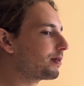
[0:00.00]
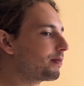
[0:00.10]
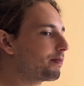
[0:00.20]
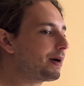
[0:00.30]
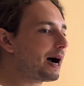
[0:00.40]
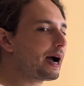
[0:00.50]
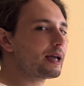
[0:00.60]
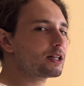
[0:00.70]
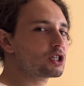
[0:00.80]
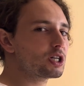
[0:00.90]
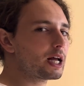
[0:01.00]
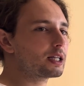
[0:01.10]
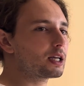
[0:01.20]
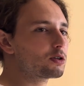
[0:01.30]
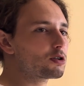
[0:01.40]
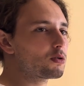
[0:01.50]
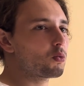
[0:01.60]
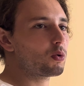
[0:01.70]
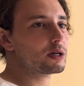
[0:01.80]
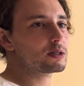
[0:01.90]
my genetics
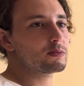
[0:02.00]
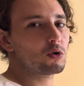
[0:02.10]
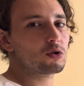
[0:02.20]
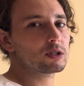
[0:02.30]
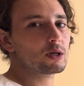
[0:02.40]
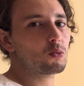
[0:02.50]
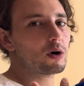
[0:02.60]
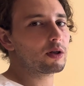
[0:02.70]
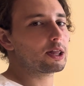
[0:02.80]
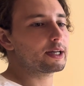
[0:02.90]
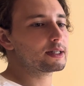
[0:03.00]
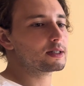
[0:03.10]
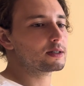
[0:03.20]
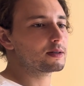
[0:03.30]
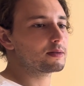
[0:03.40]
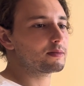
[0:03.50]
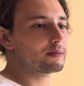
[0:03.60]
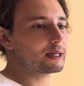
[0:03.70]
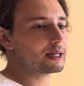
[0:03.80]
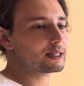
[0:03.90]
was mostly worthless
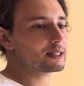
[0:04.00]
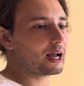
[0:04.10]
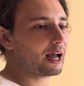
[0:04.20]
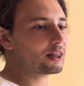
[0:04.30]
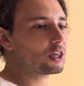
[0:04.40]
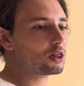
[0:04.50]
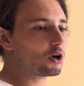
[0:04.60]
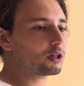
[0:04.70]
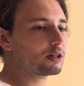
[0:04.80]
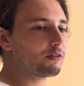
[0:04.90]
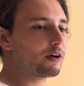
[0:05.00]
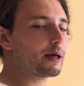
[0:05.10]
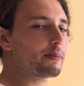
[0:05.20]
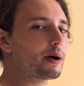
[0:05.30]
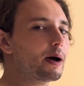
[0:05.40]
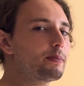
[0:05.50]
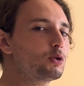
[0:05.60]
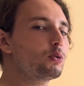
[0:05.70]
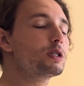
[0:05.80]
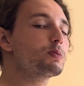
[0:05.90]
because I did not develop up
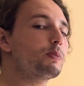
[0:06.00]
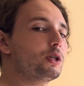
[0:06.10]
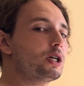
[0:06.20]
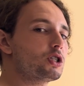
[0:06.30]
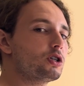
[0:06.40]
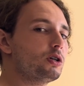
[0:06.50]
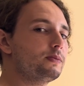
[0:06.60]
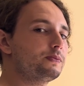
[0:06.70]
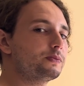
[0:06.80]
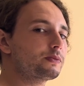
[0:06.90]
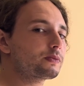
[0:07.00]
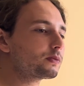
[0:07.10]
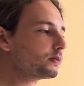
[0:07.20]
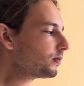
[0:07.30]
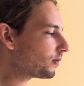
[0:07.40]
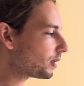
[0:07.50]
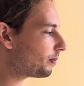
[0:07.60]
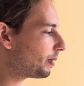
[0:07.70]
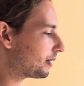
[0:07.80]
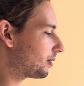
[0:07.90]
to its potential.
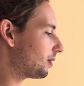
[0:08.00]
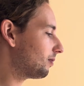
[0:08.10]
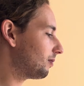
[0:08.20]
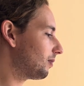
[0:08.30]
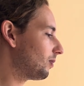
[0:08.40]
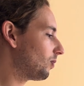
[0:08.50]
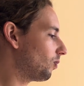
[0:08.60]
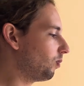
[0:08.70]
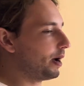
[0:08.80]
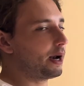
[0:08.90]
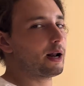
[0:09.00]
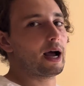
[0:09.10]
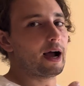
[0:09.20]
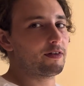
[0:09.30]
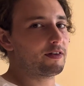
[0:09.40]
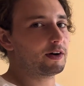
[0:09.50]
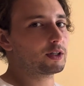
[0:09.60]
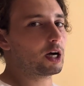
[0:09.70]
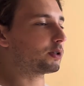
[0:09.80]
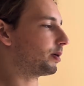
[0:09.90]
But when I found
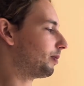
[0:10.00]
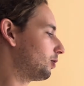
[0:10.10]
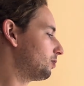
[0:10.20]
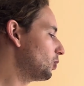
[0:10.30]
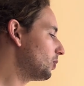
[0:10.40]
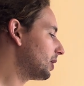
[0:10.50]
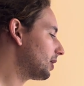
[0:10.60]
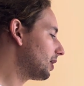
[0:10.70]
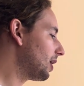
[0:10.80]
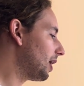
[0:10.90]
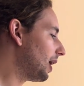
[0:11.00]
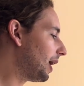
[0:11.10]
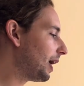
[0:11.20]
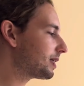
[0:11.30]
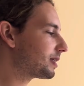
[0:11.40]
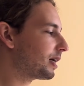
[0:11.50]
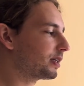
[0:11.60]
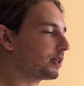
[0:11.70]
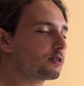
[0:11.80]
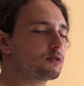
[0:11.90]
out about Mewing, I
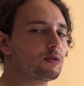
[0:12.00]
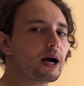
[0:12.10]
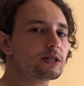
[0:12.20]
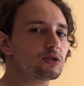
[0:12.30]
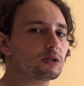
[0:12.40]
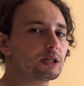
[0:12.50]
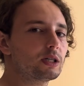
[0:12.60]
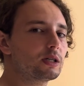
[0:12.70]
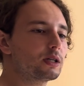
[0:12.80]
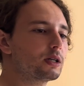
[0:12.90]
started gradually